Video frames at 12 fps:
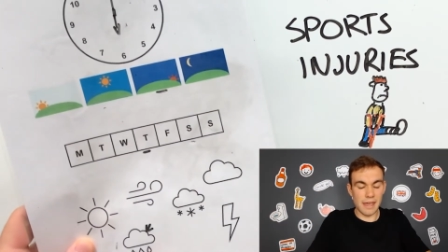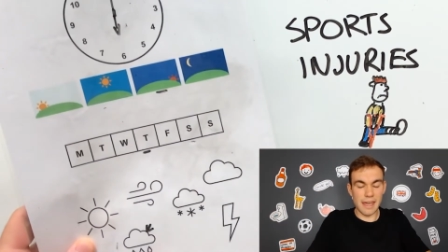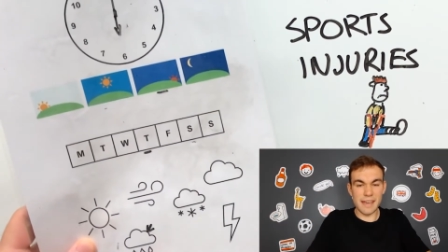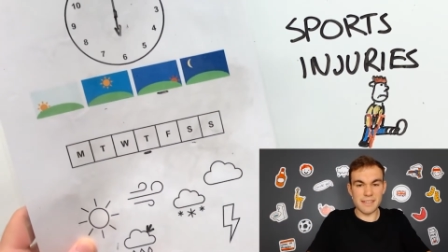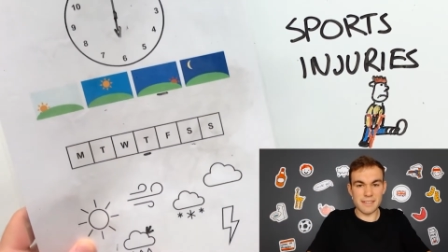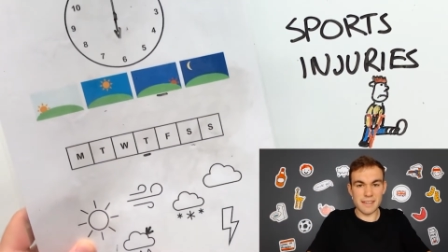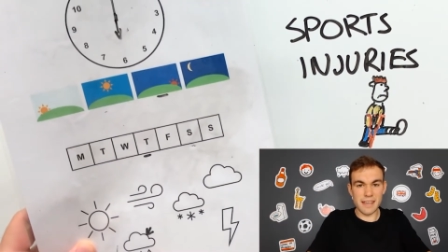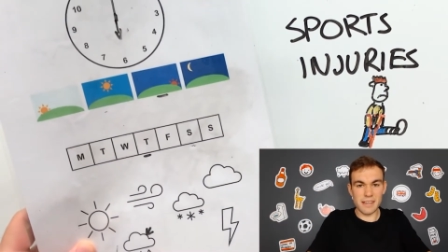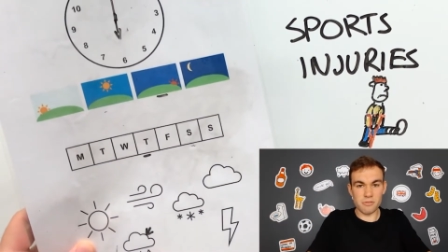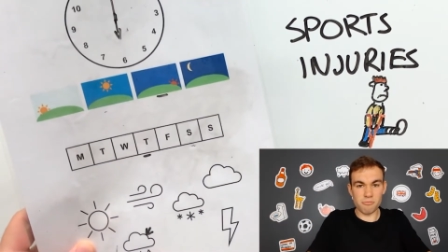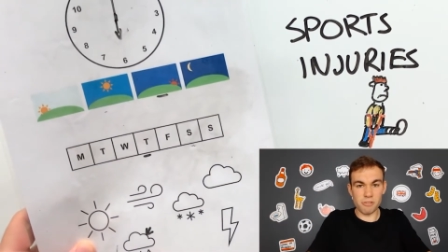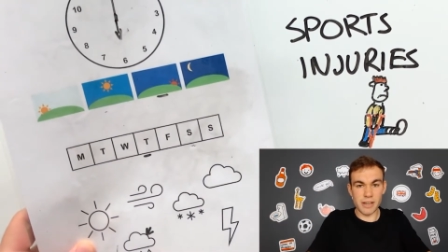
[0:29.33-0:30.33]
it
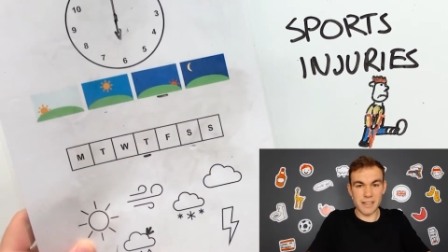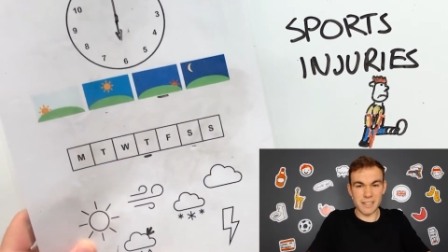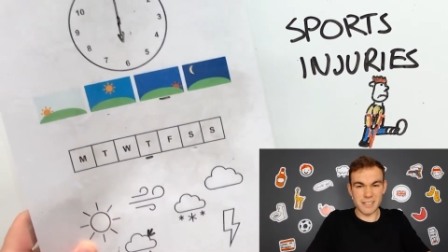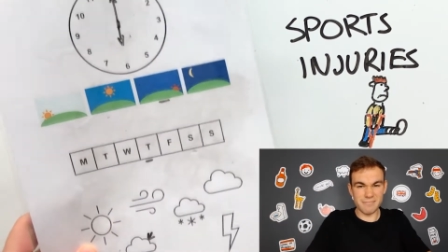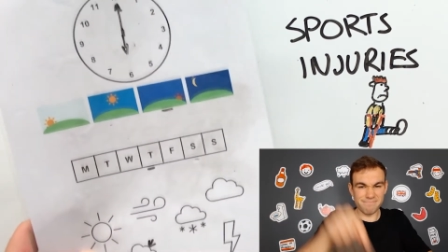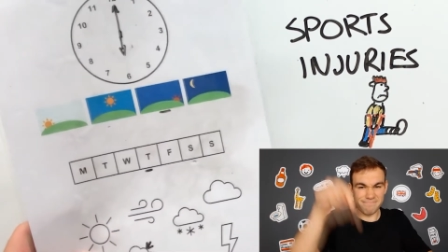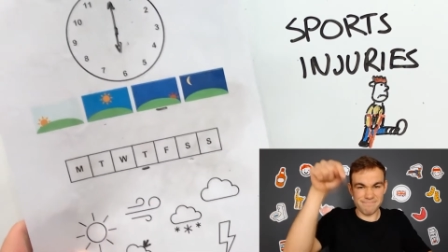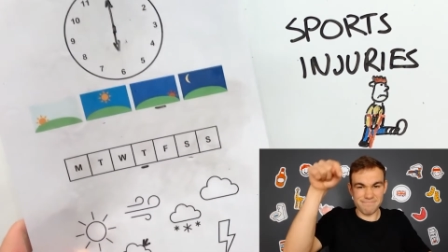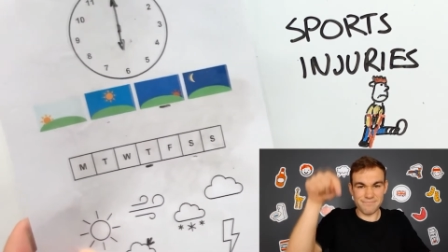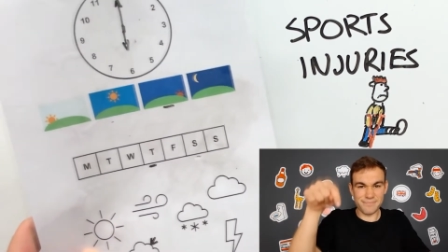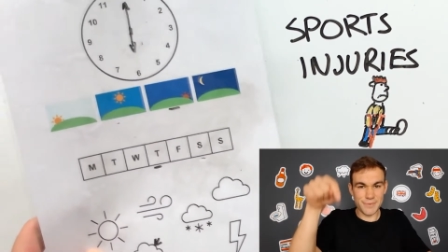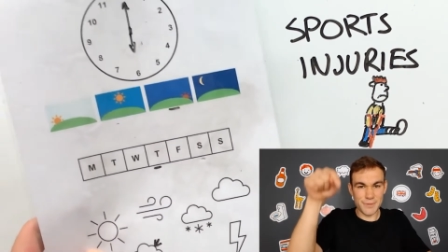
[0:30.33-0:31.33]
is raining
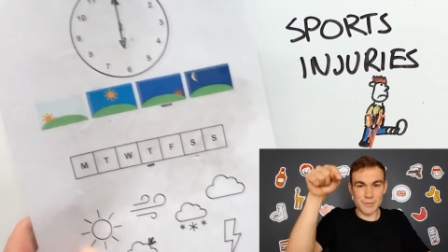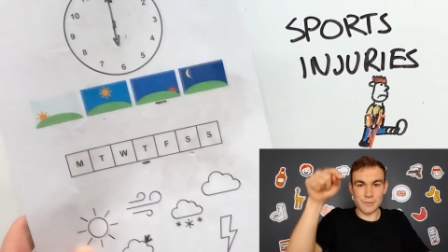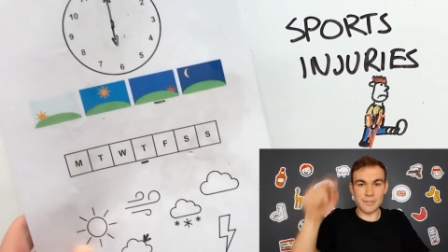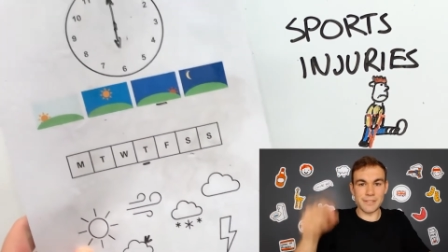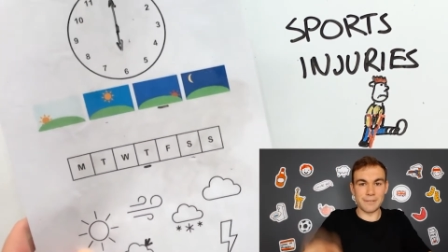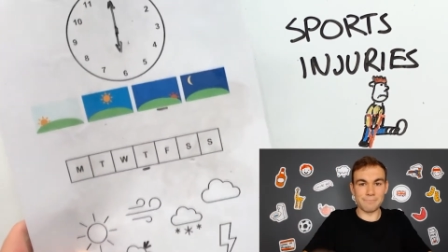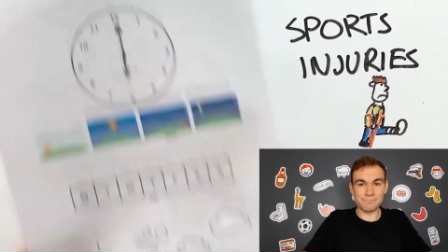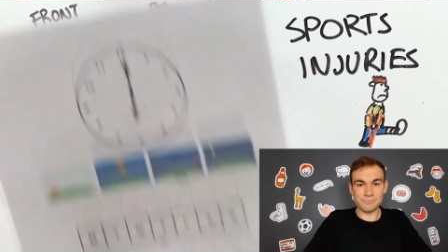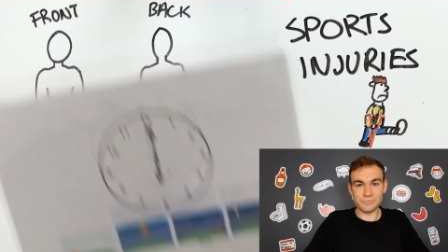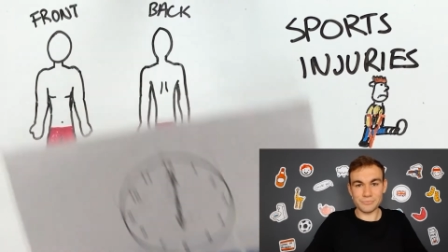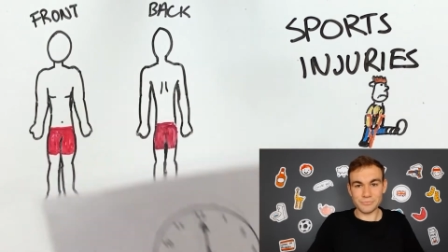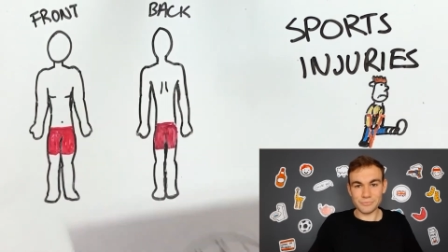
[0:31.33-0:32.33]
today.
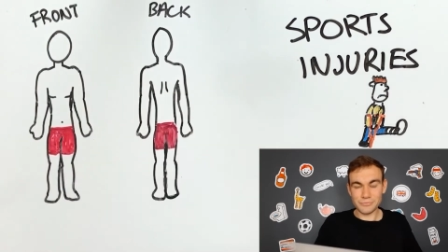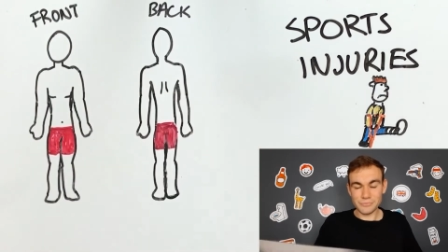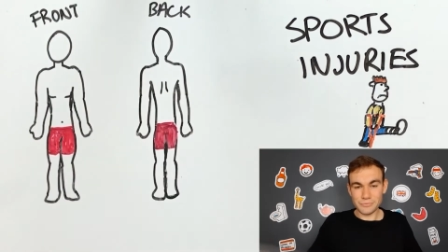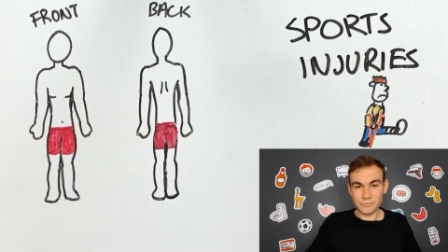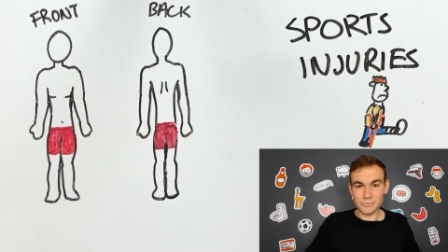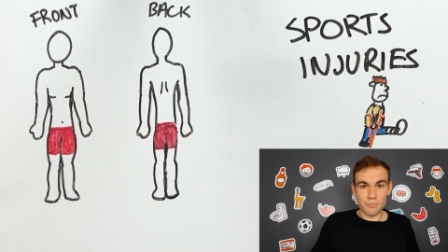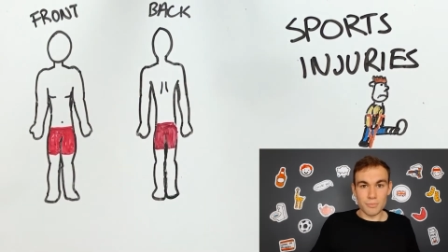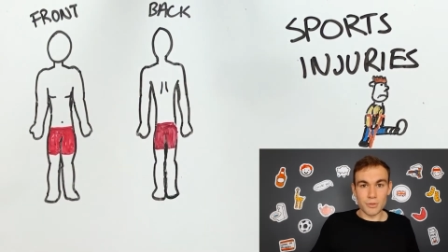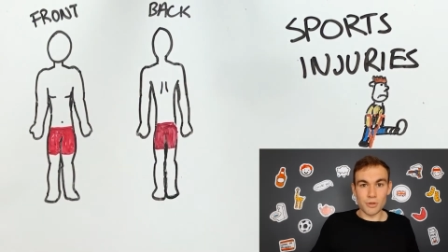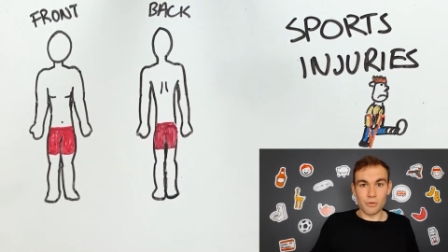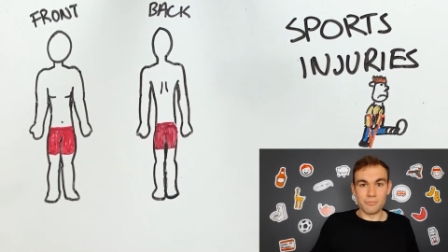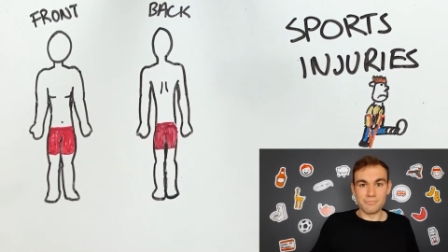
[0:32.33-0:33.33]

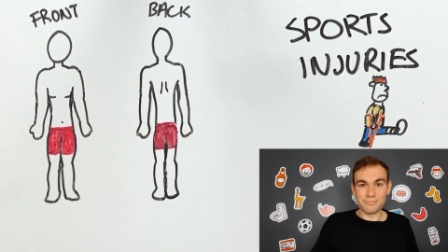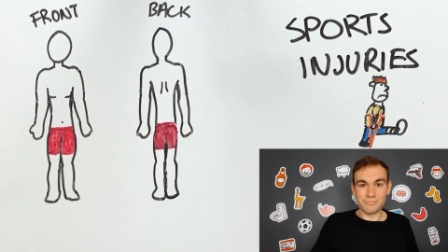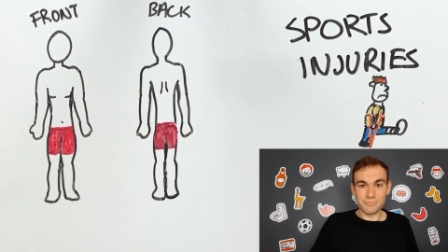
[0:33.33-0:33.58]
So,